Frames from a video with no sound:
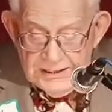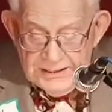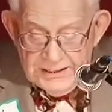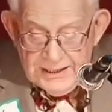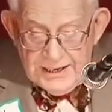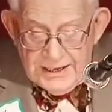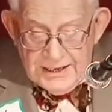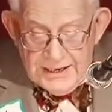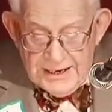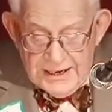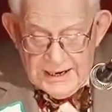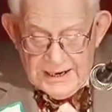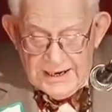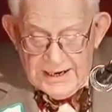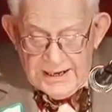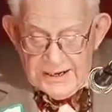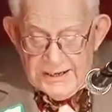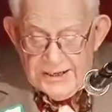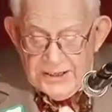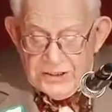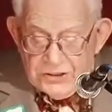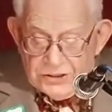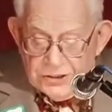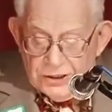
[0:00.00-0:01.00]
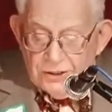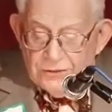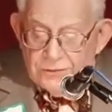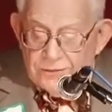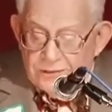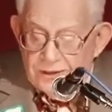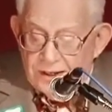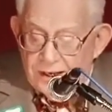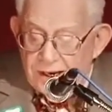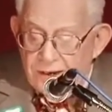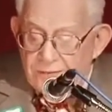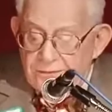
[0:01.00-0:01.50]
they had a
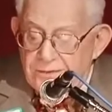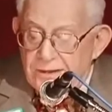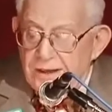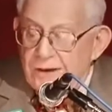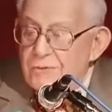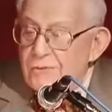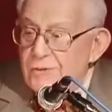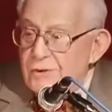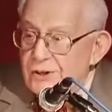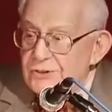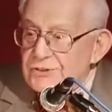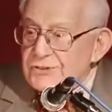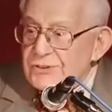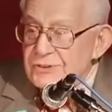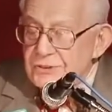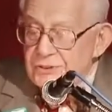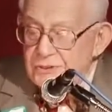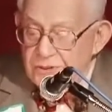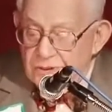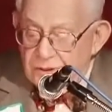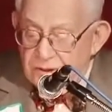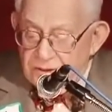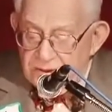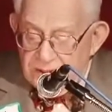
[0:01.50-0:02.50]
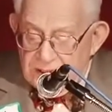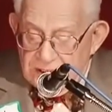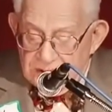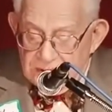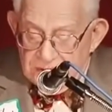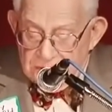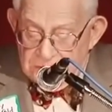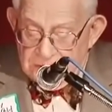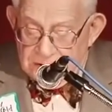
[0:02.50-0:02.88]
shelf life that wasn't all that